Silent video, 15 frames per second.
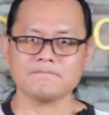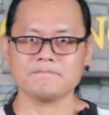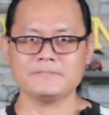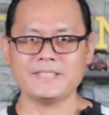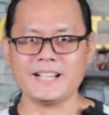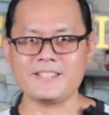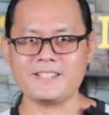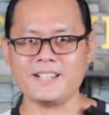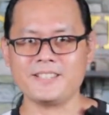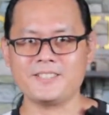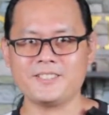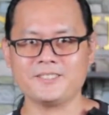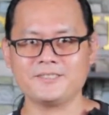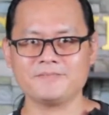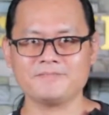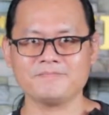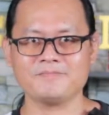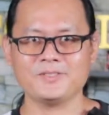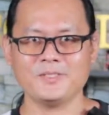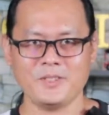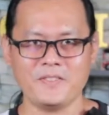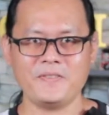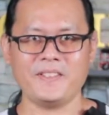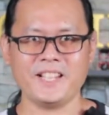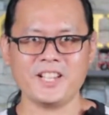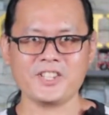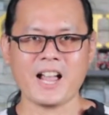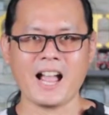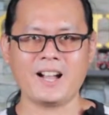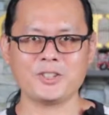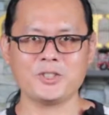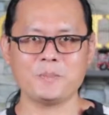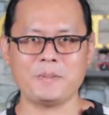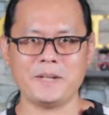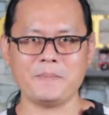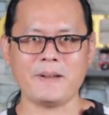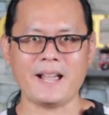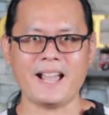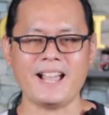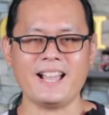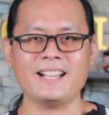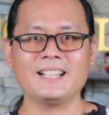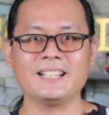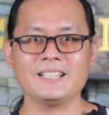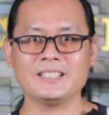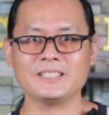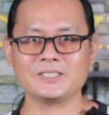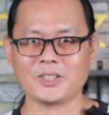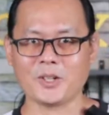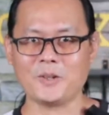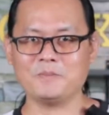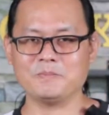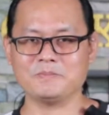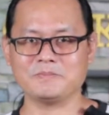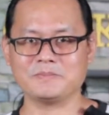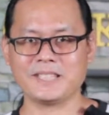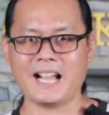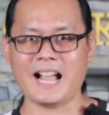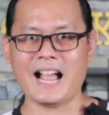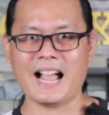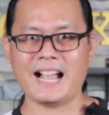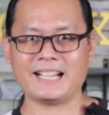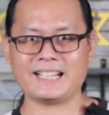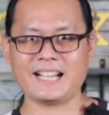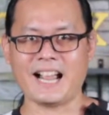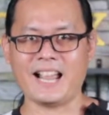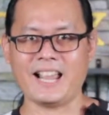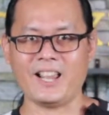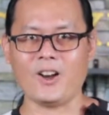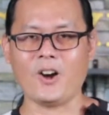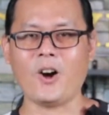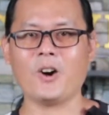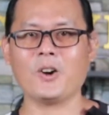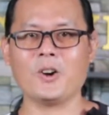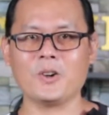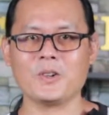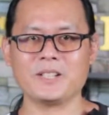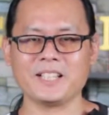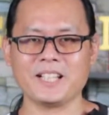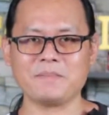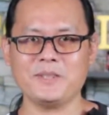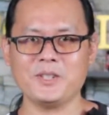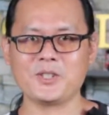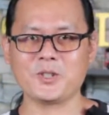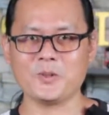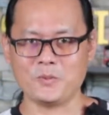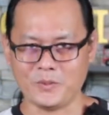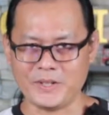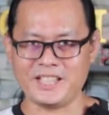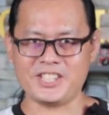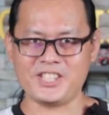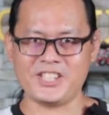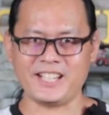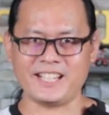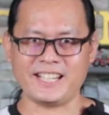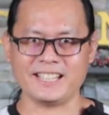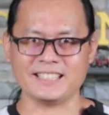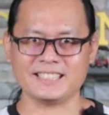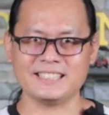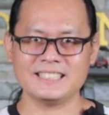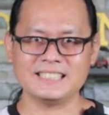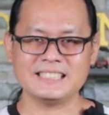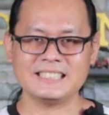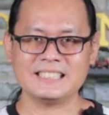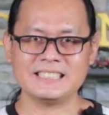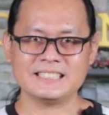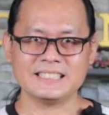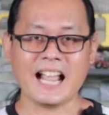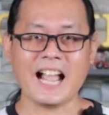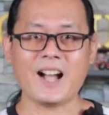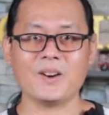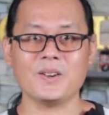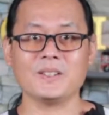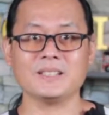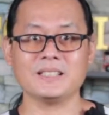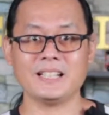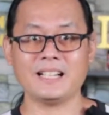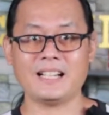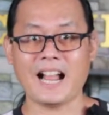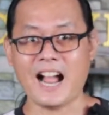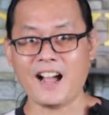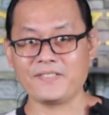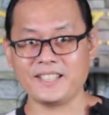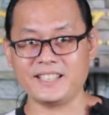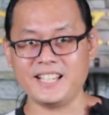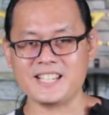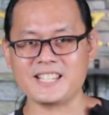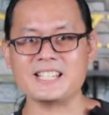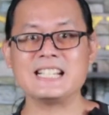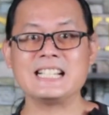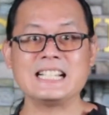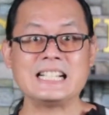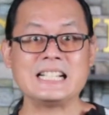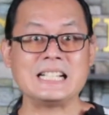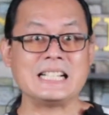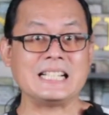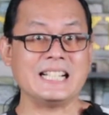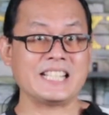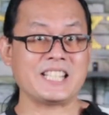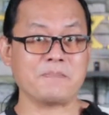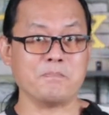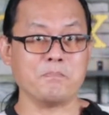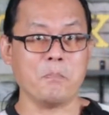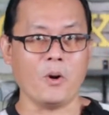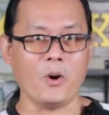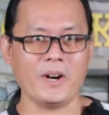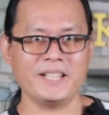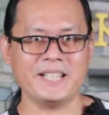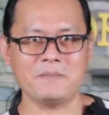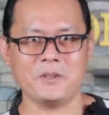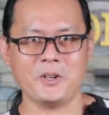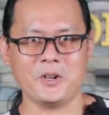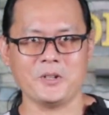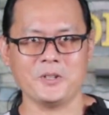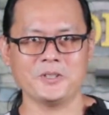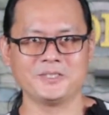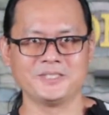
That's it. We finished how to prepare Tom Kha Kai or coconut milk soup with chicken. Now, after this, let's boil them all.